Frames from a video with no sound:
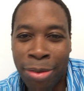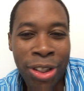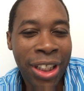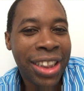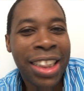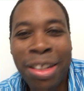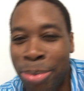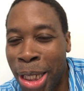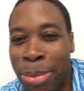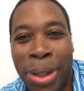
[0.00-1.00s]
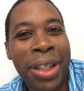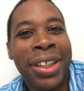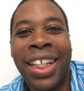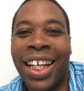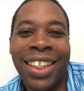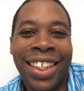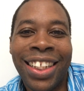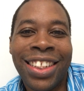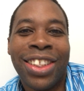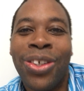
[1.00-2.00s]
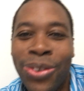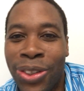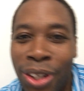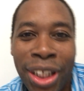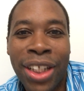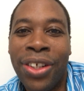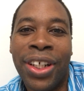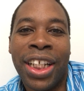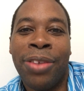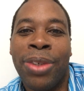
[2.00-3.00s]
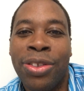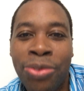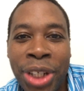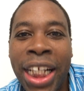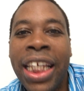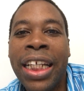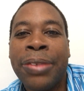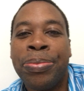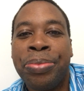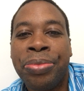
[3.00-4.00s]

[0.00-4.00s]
Justin Bieber, and the list goes on and on. It was really